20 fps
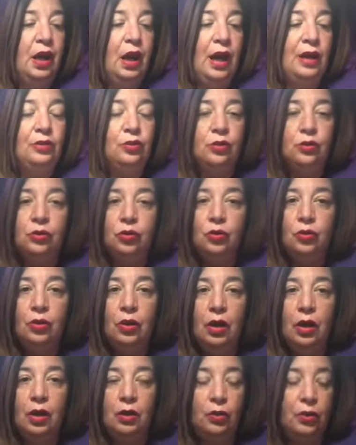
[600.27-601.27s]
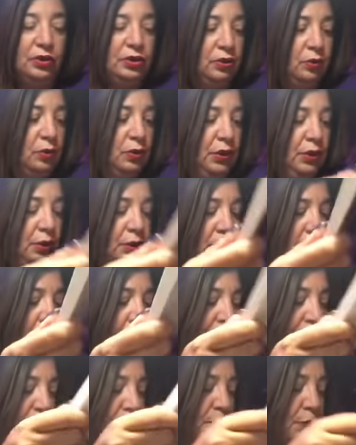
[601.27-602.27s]
I took two uh, crystal healing
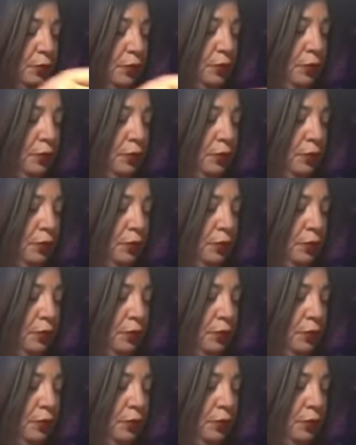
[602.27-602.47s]
cards for